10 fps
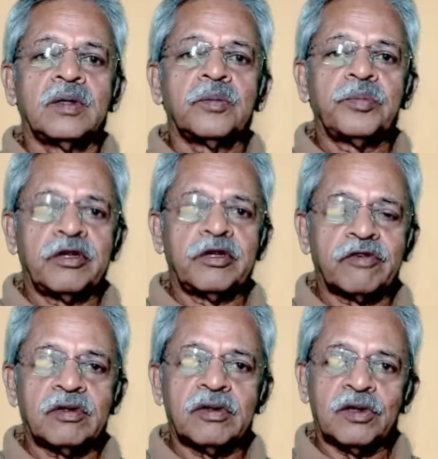
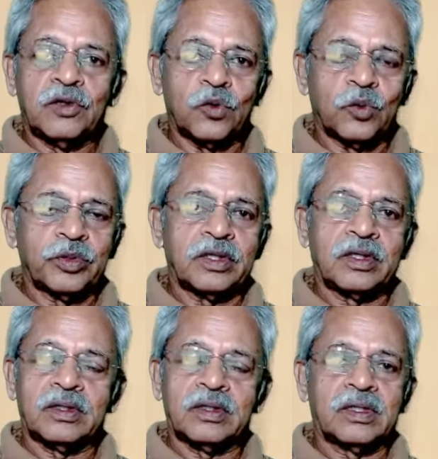peripheral neuropathy
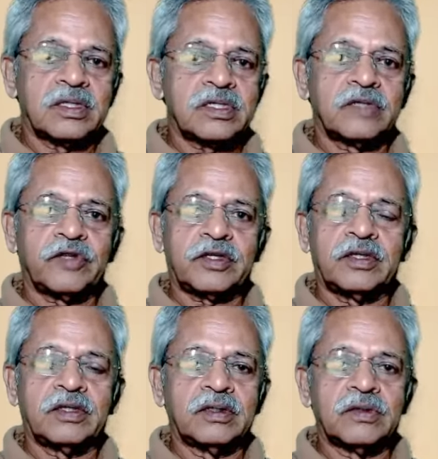that has affected
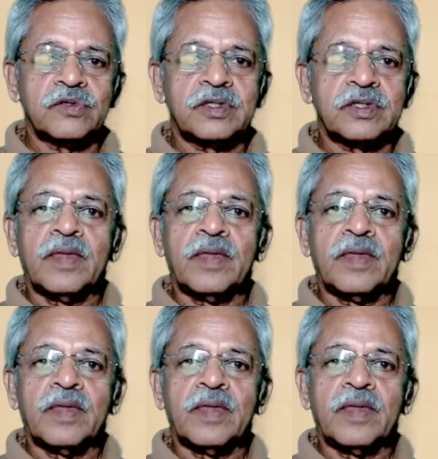the nerves.